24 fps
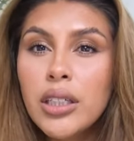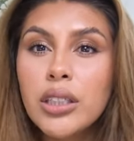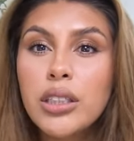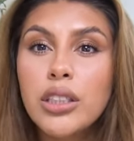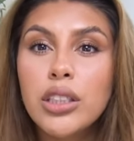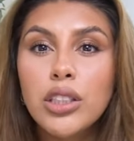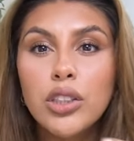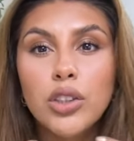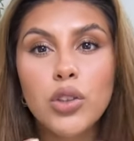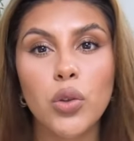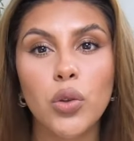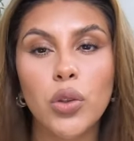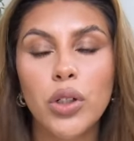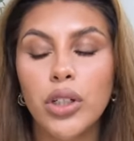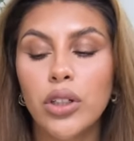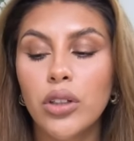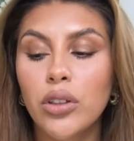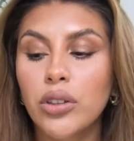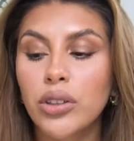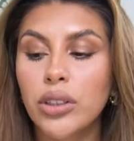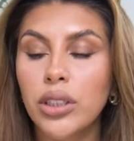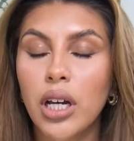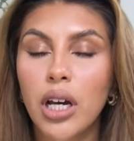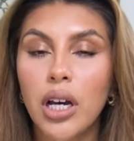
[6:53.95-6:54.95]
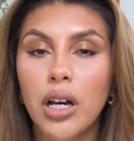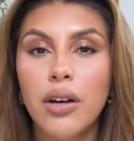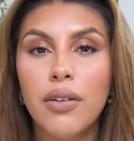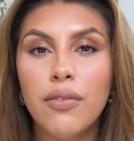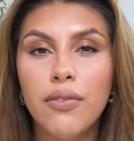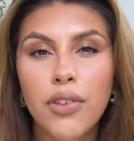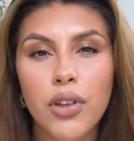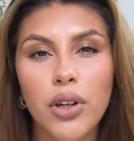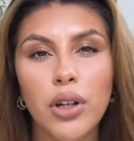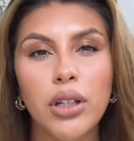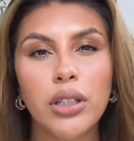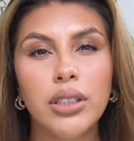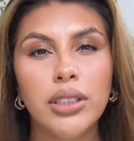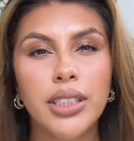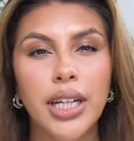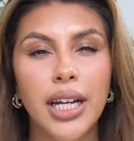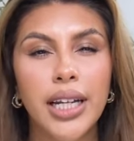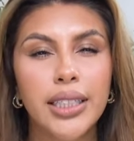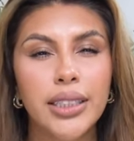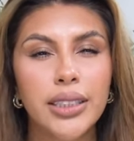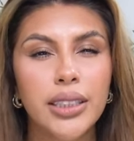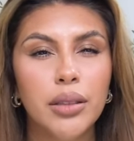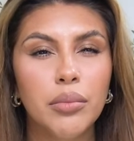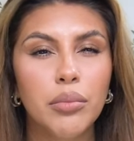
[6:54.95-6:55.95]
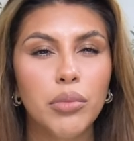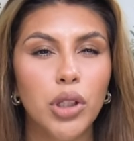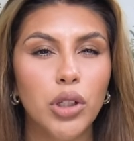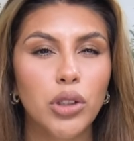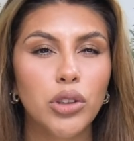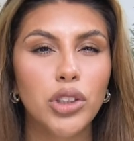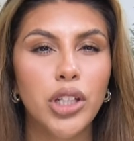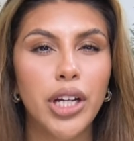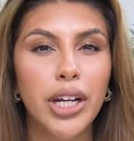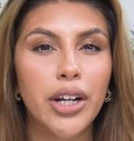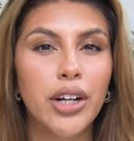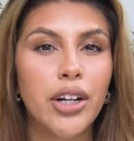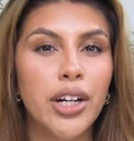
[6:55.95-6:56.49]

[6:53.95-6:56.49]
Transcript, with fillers: tutorials of the Dyson blow dryer,